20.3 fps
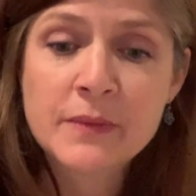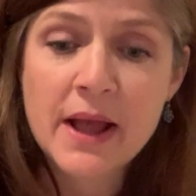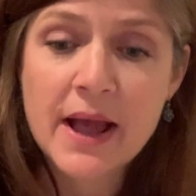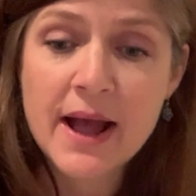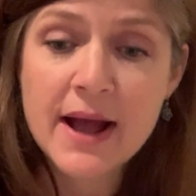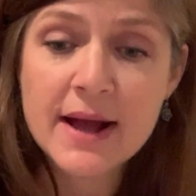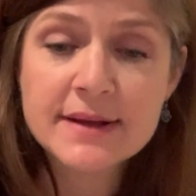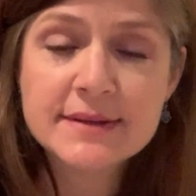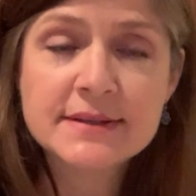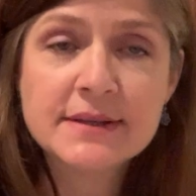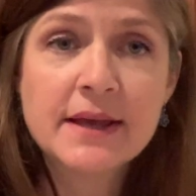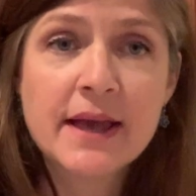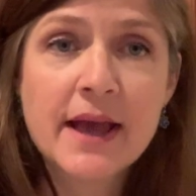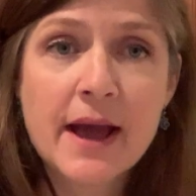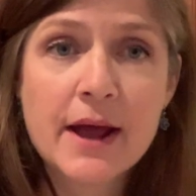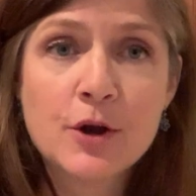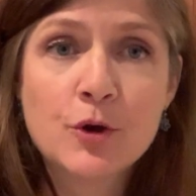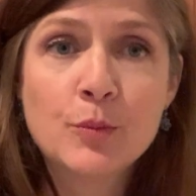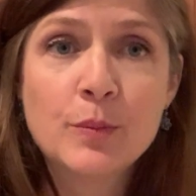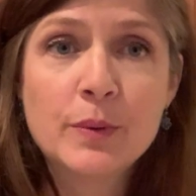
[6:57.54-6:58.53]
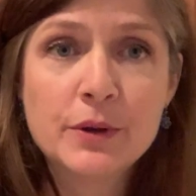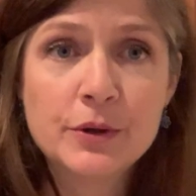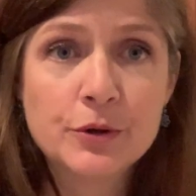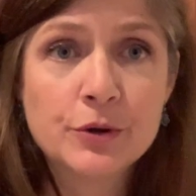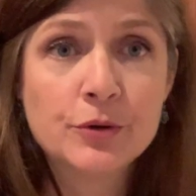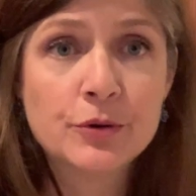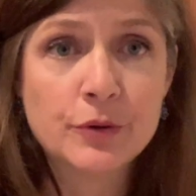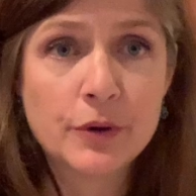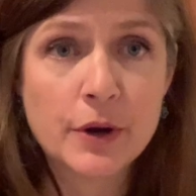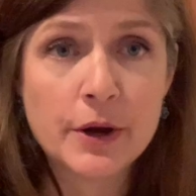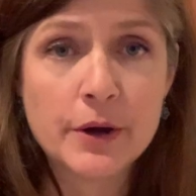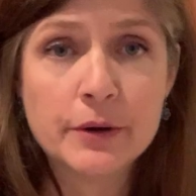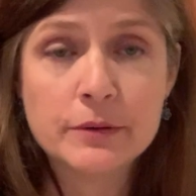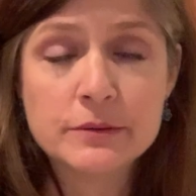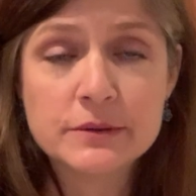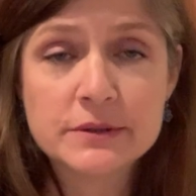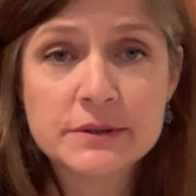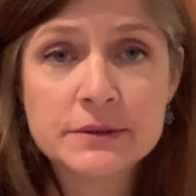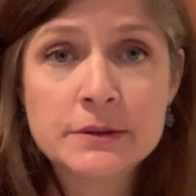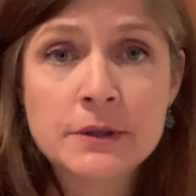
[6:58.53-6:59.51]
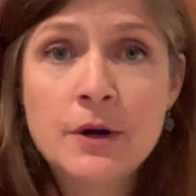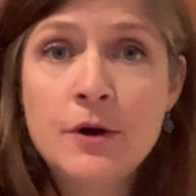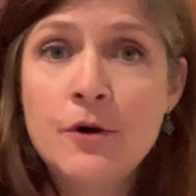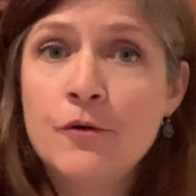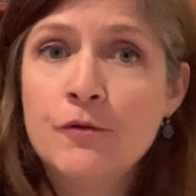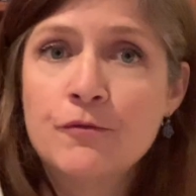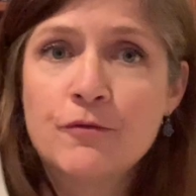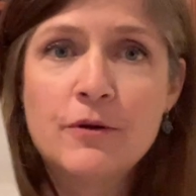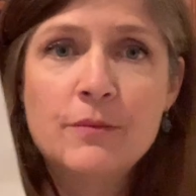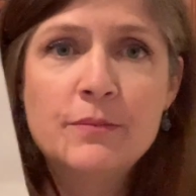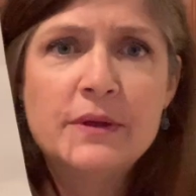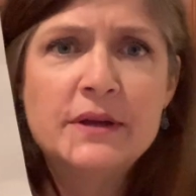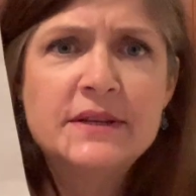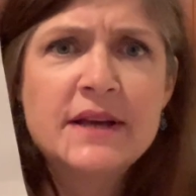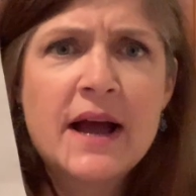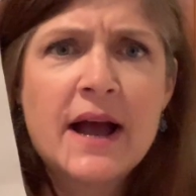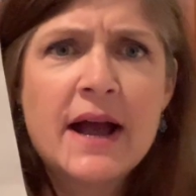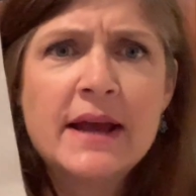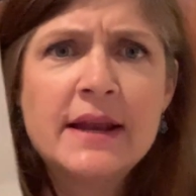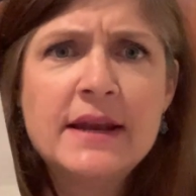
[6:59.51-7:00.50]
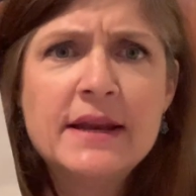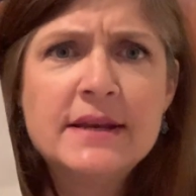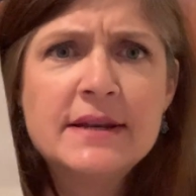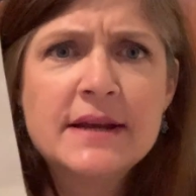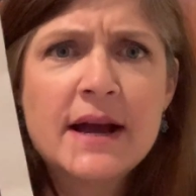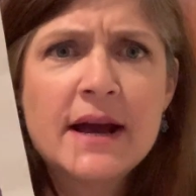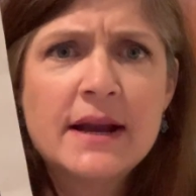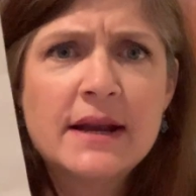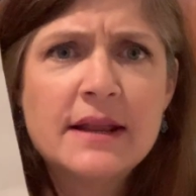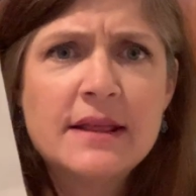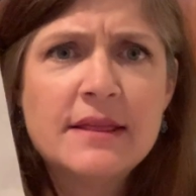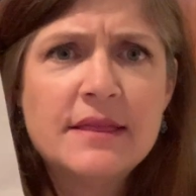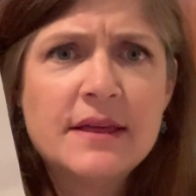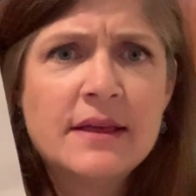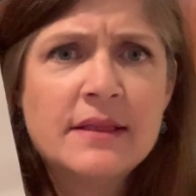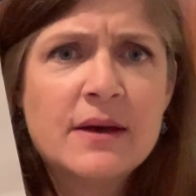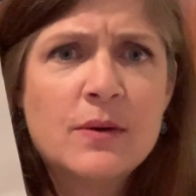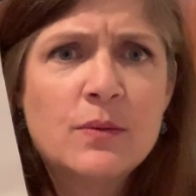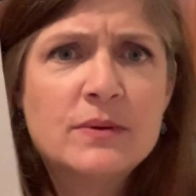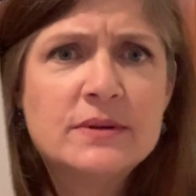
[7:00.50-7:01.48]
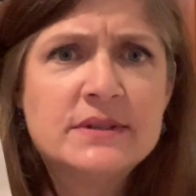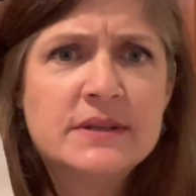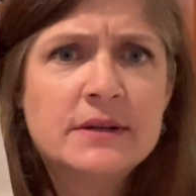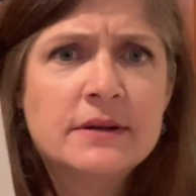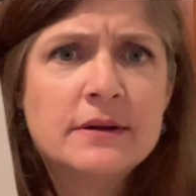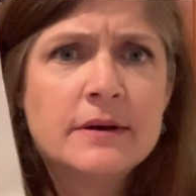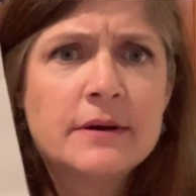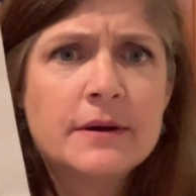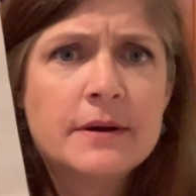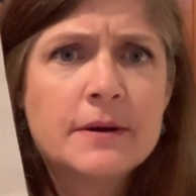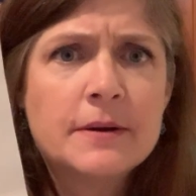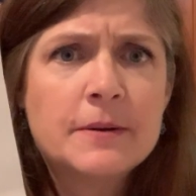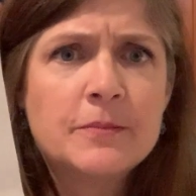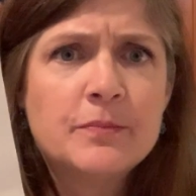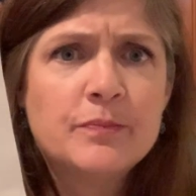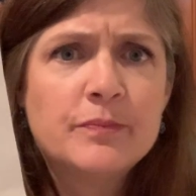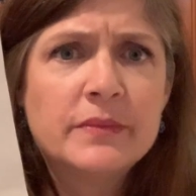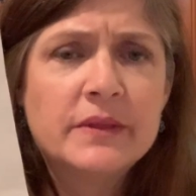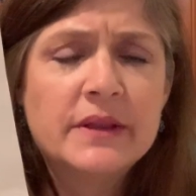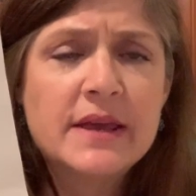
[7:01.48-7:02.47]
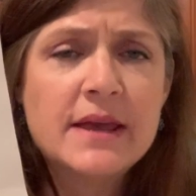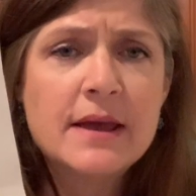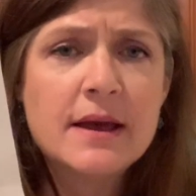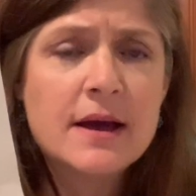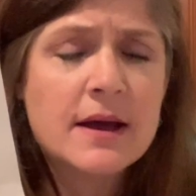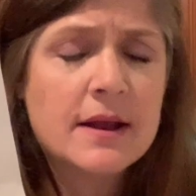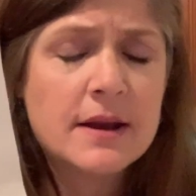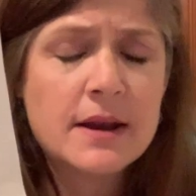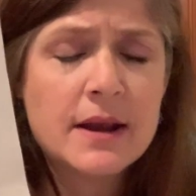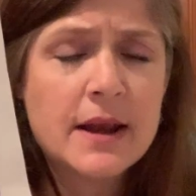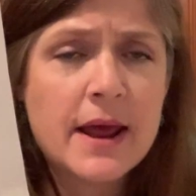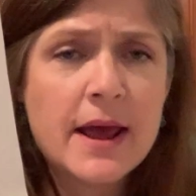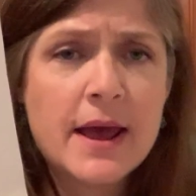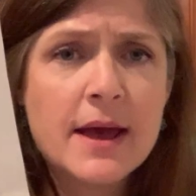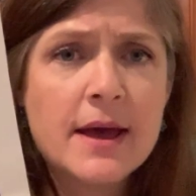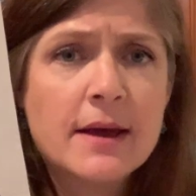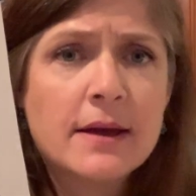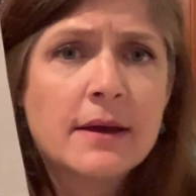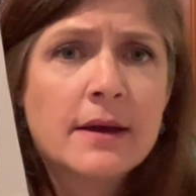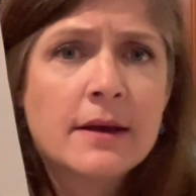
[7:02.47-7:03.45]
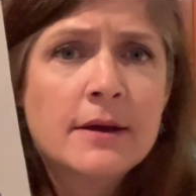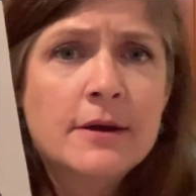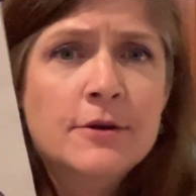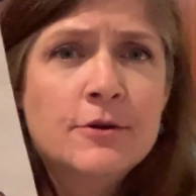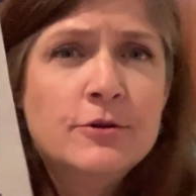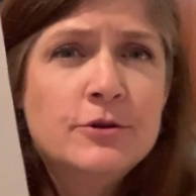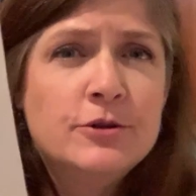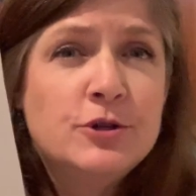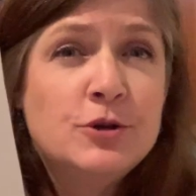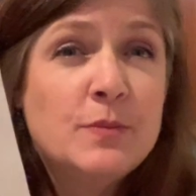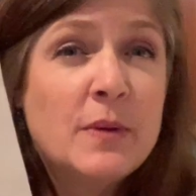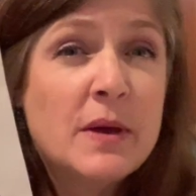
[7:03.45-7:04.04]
as the caterpillar grows from the tiny, tiny thing that was in an egg to